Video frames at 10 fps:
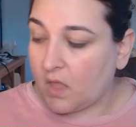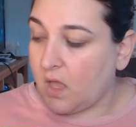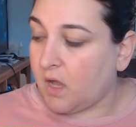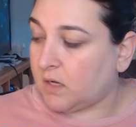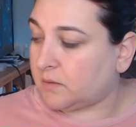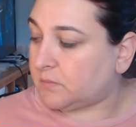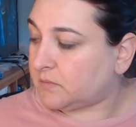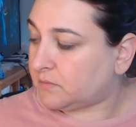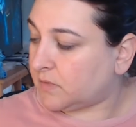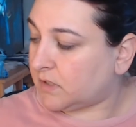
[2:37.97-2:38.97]
a
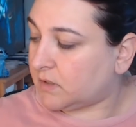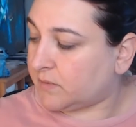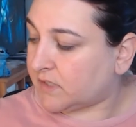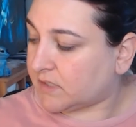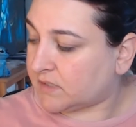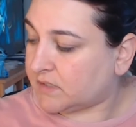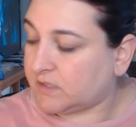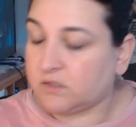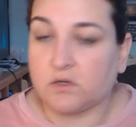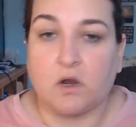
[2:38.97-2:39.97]
little bit of
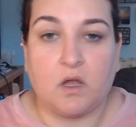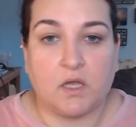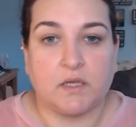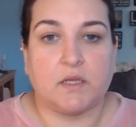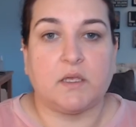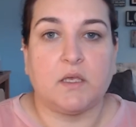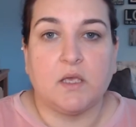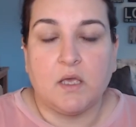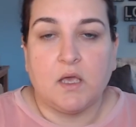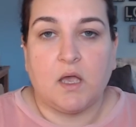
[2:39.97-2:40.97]
concealer on,
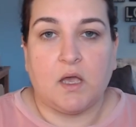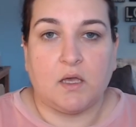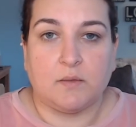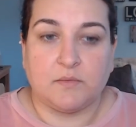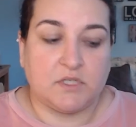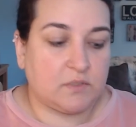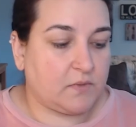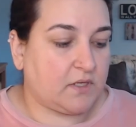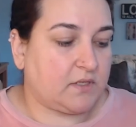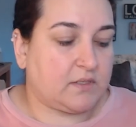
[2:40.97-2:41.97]
just
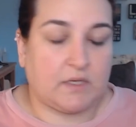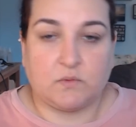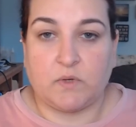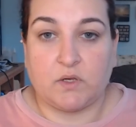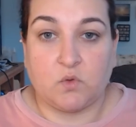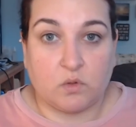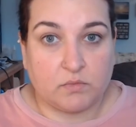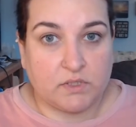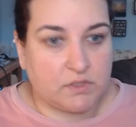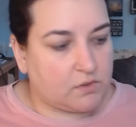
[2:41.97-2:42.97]
because that's what I
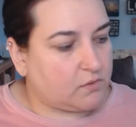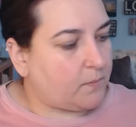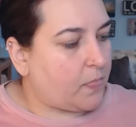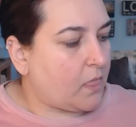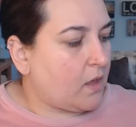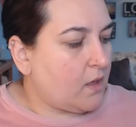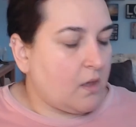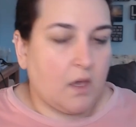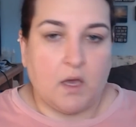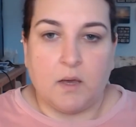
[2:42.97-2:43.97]
normally do
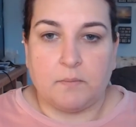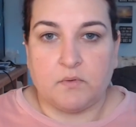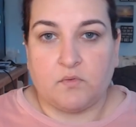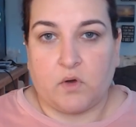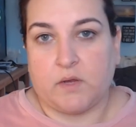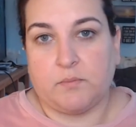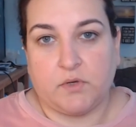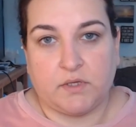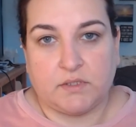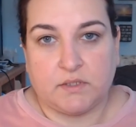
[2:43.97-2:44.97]
before I
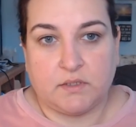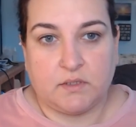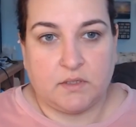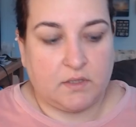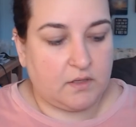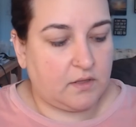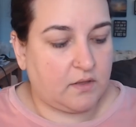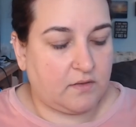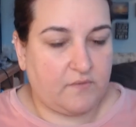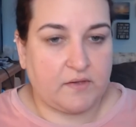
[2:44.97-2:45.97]
put
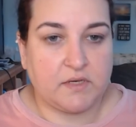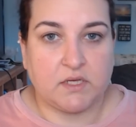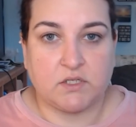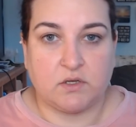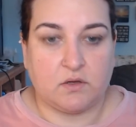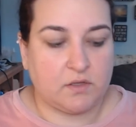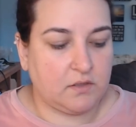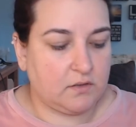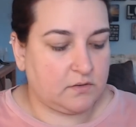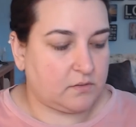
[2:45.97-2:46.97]
the foundation
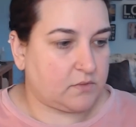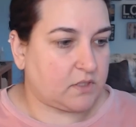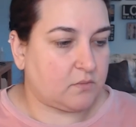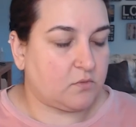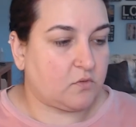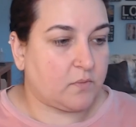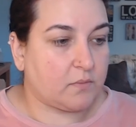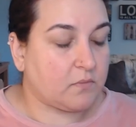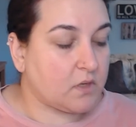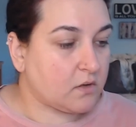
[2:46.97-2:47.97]
on. So I'm just going to move my
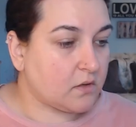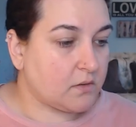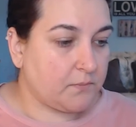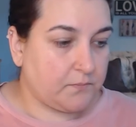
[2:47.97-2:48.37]
mirror.